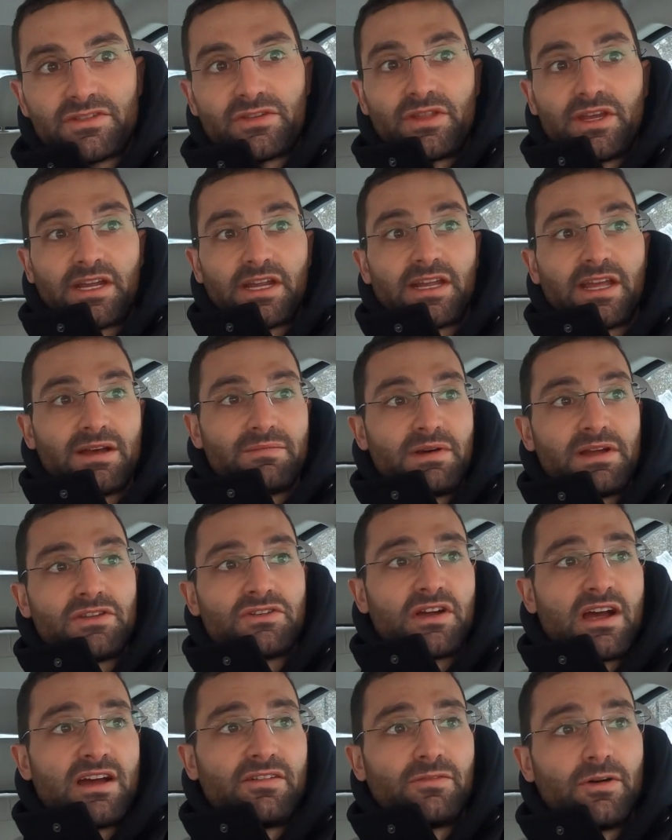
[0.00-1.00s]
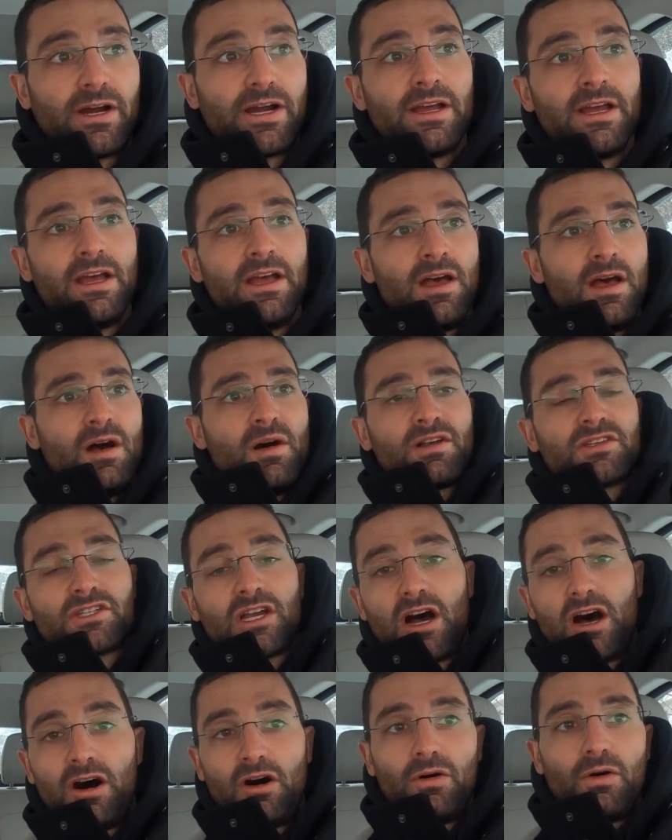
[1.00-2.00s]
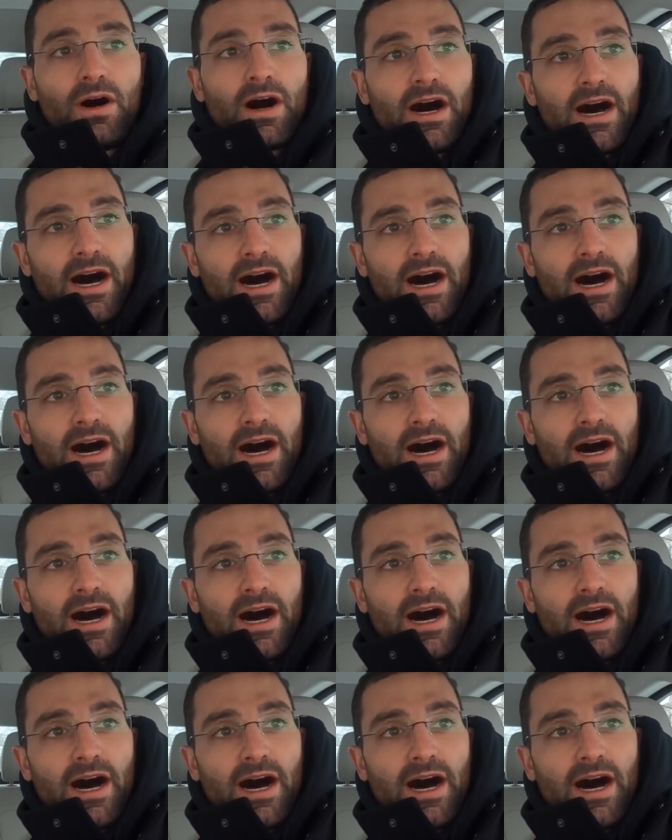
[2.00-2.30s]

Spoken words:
so they can get my driveway. So